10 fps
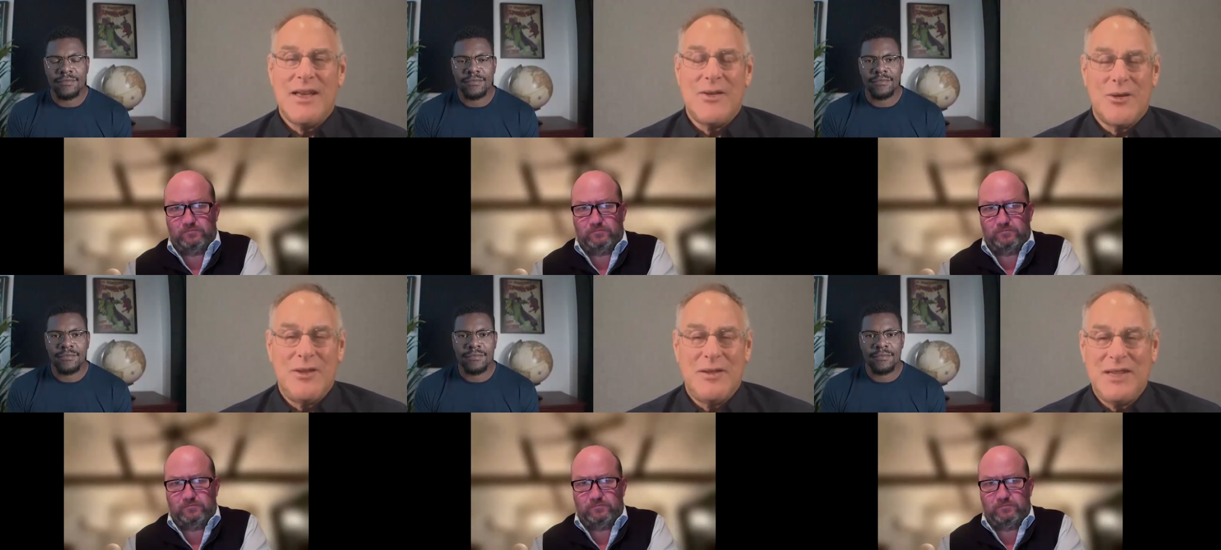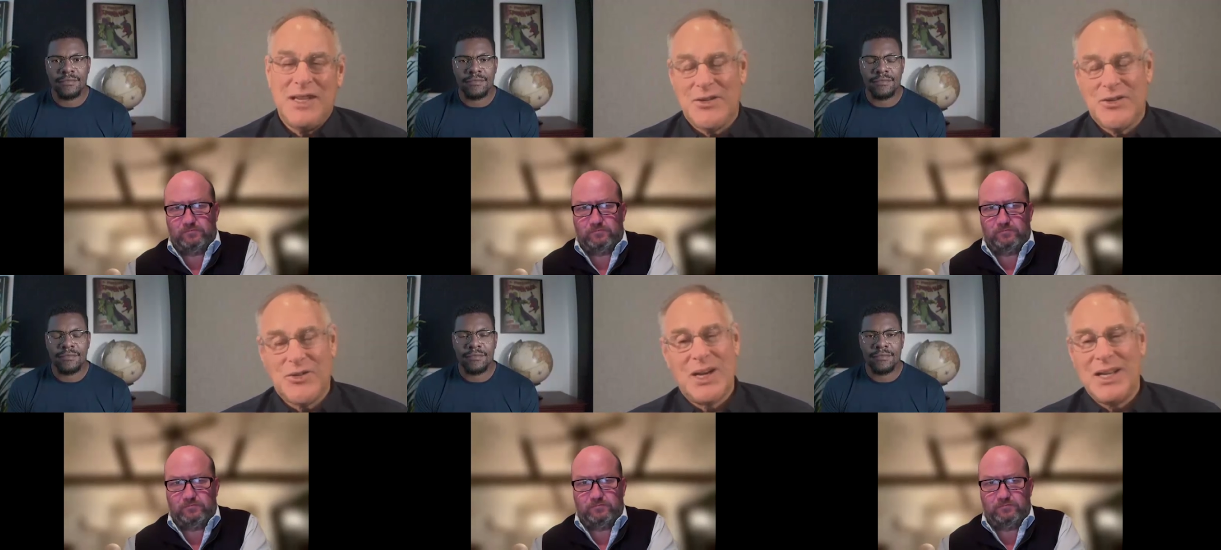Speaker 1: 10 or 15
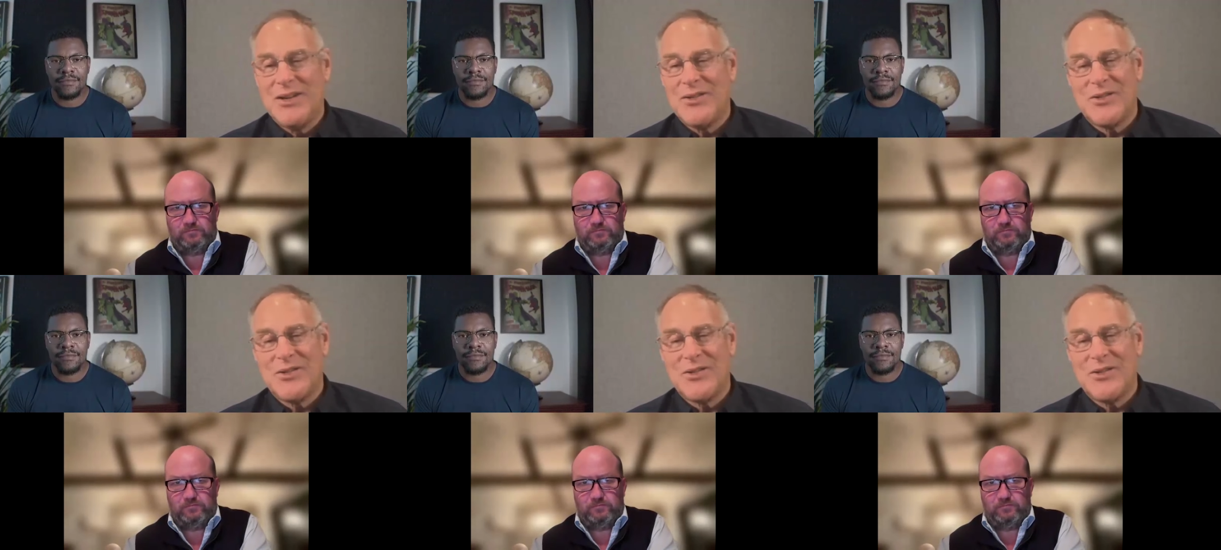or 20-year